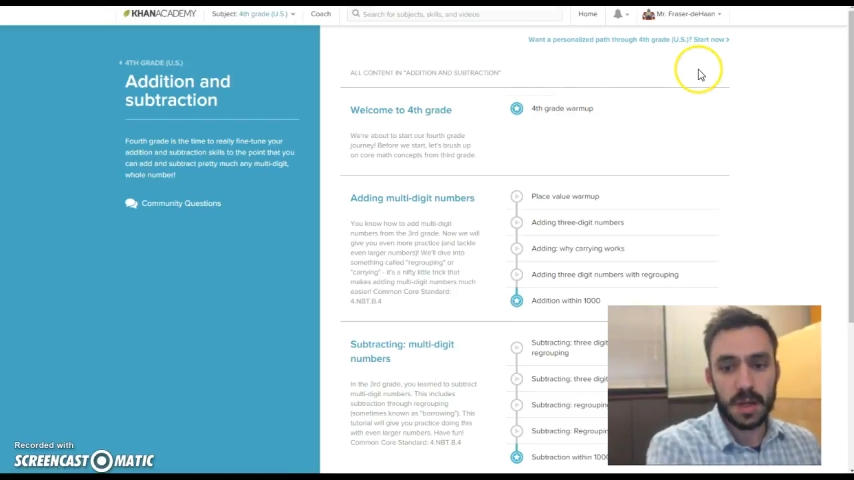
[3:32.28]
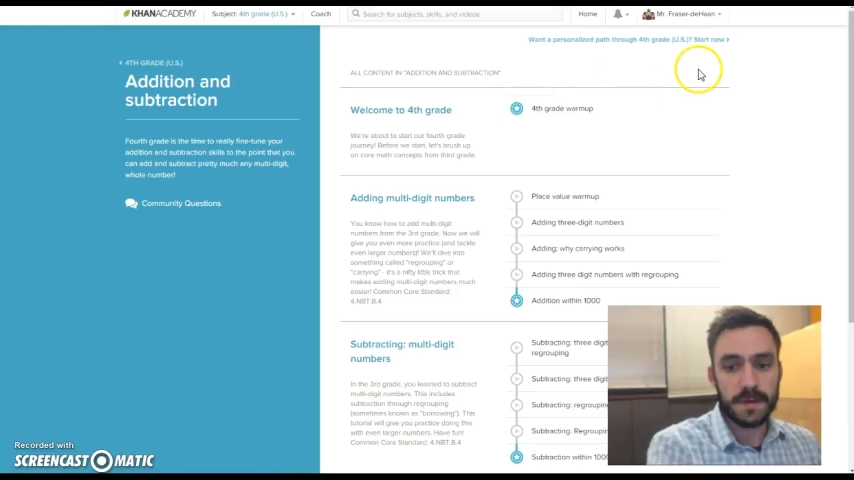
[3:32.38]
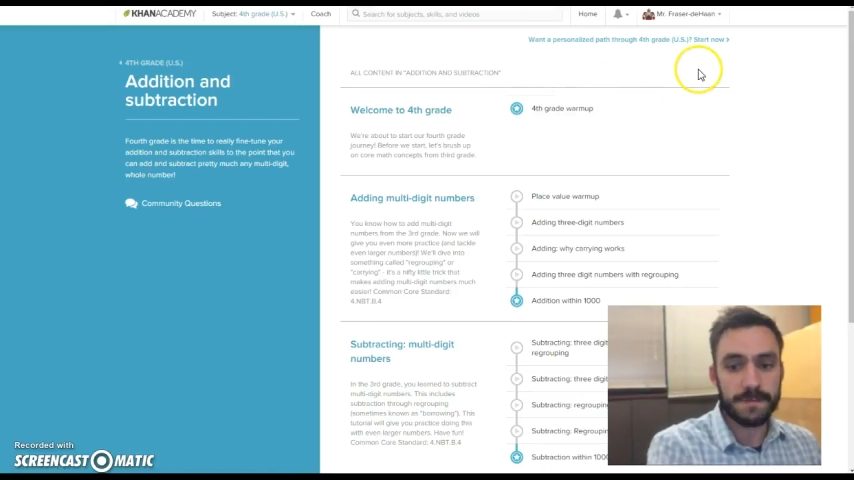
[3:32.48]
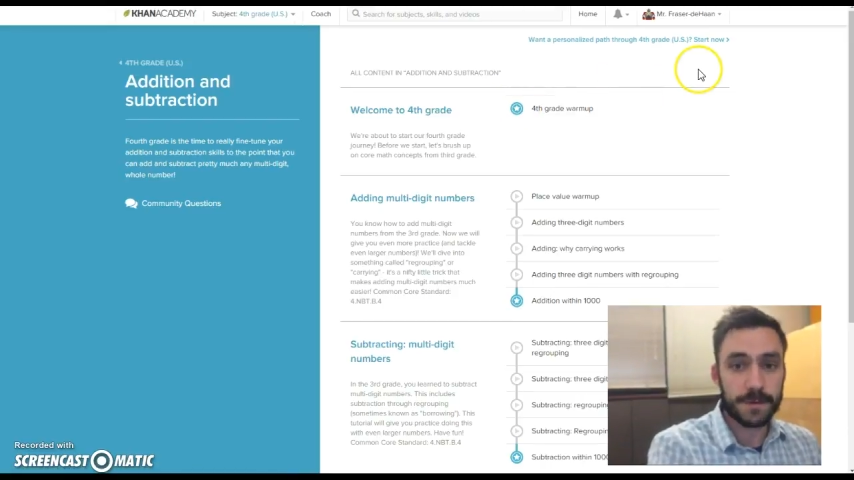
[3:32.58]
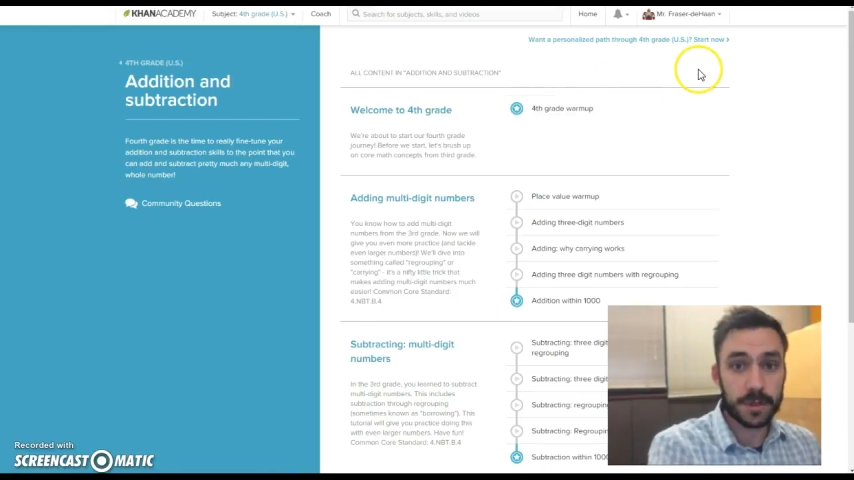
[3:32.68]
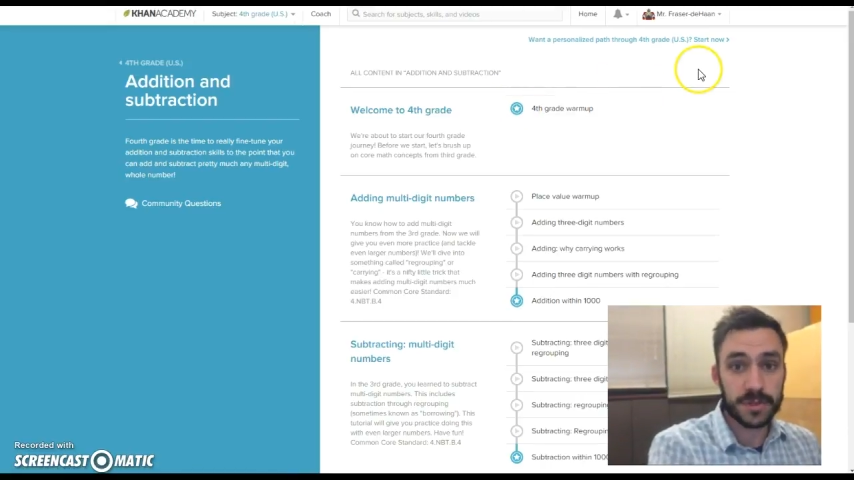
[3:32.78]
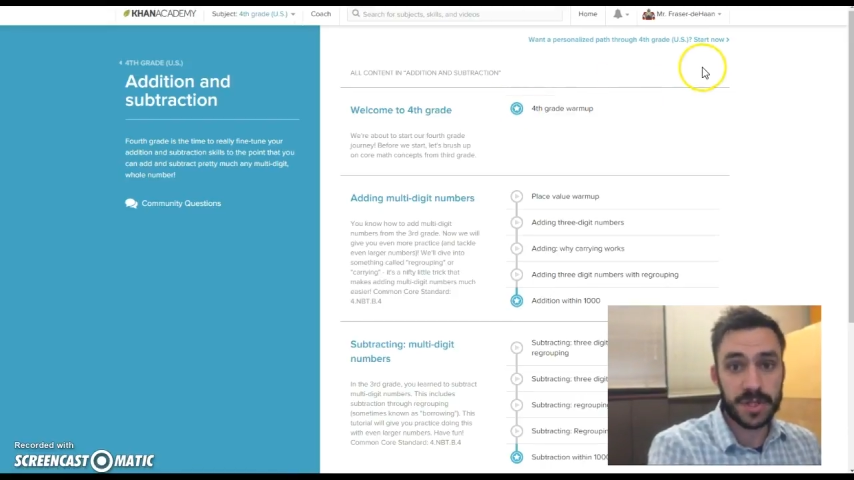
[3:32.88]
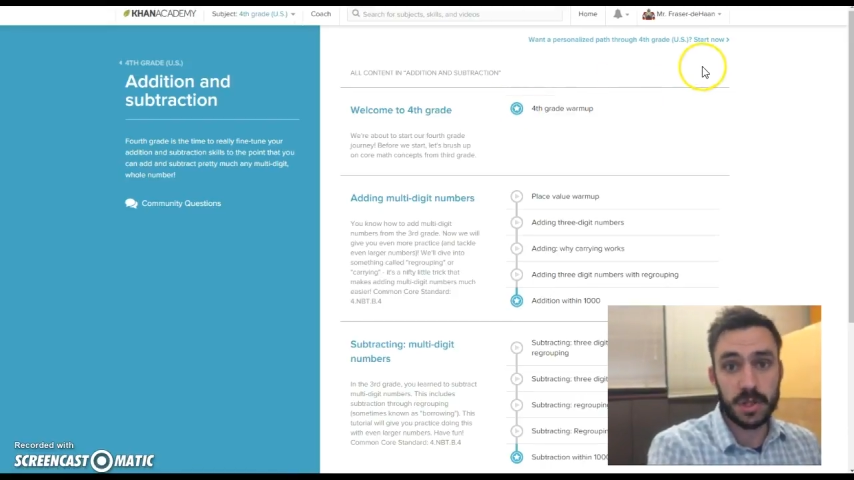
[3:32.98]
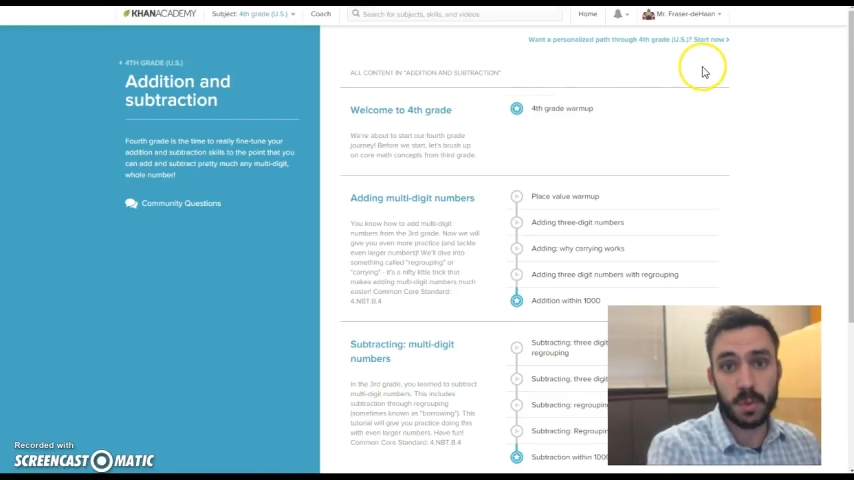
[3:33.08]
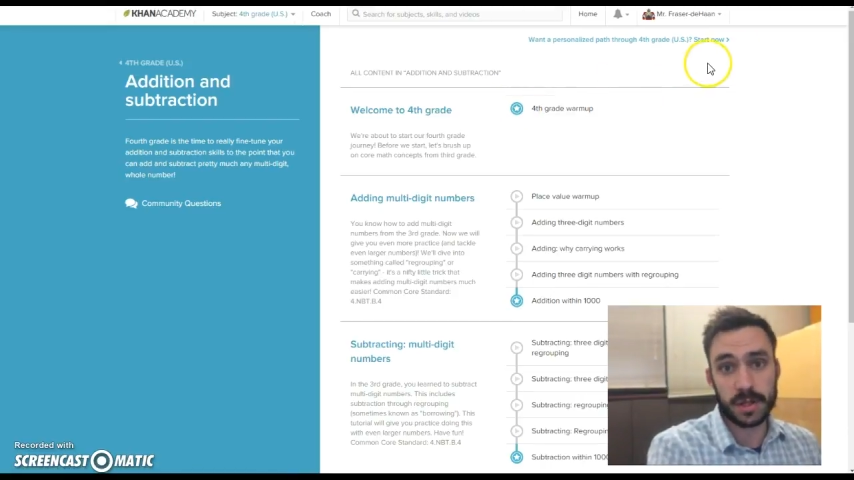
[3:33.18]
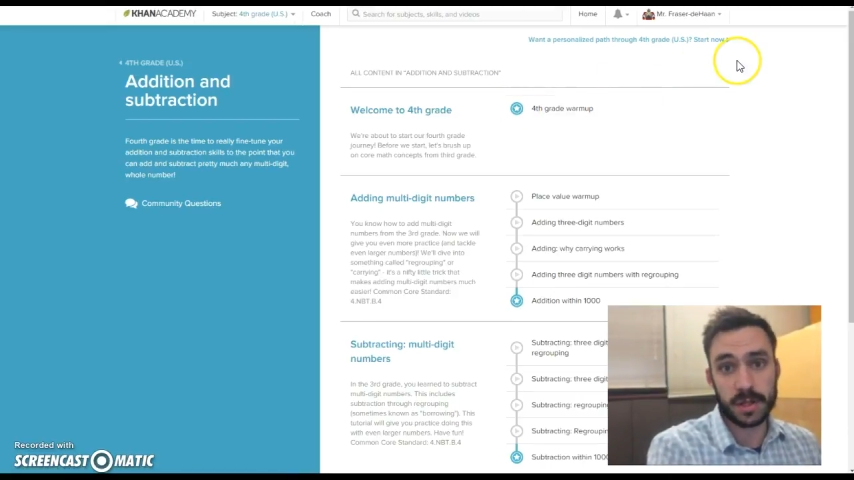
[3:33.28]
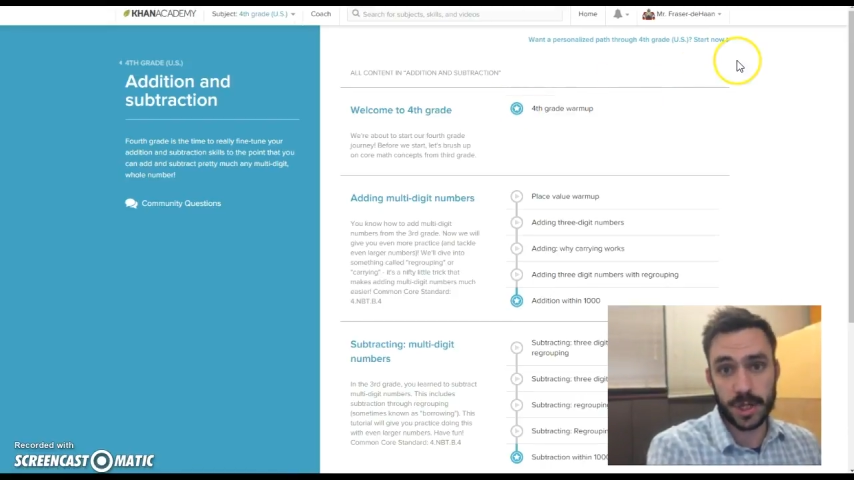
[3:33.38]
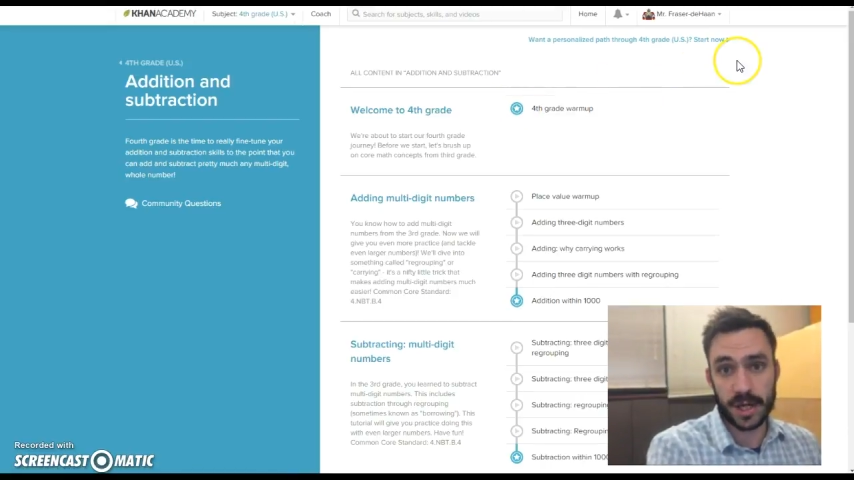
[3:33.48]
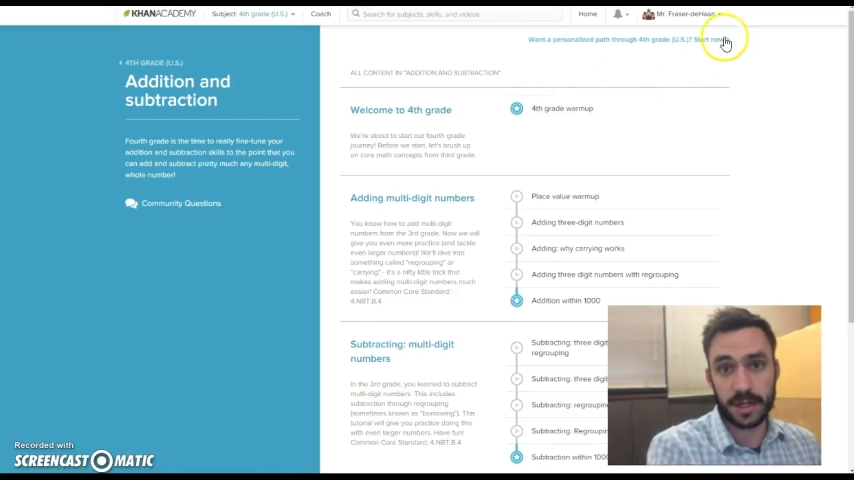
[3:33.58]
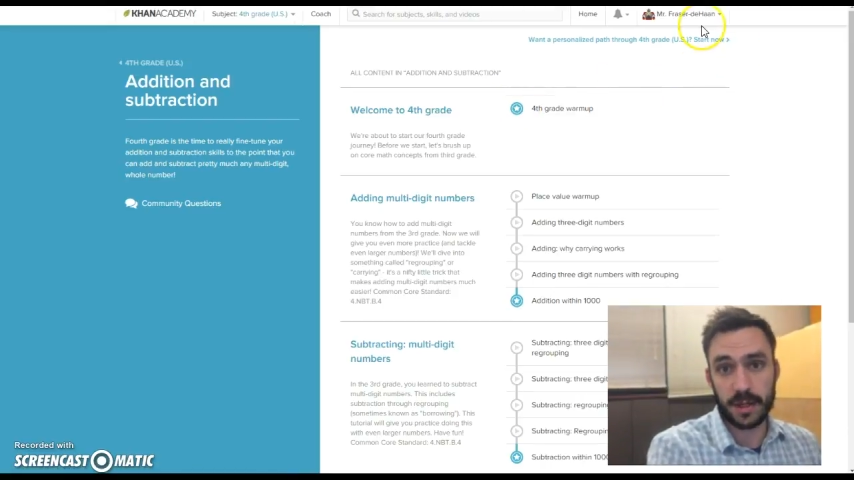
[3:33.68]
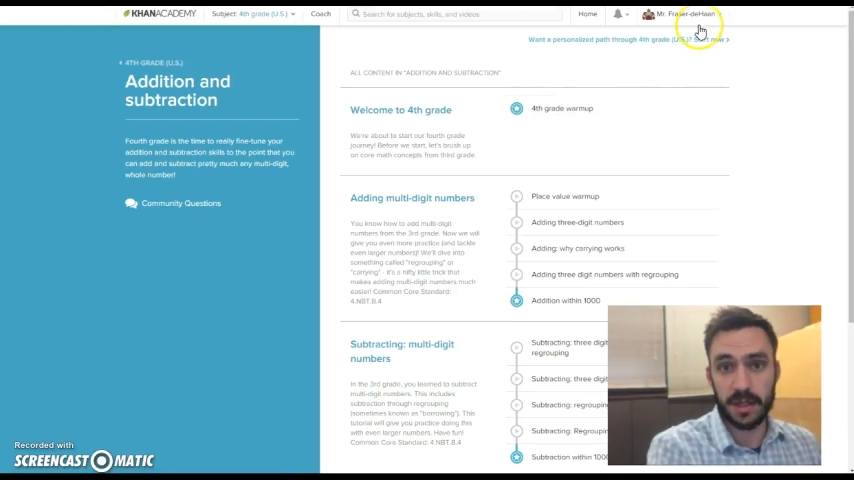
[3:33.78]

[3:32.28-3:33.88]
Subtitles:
The first thing you want to check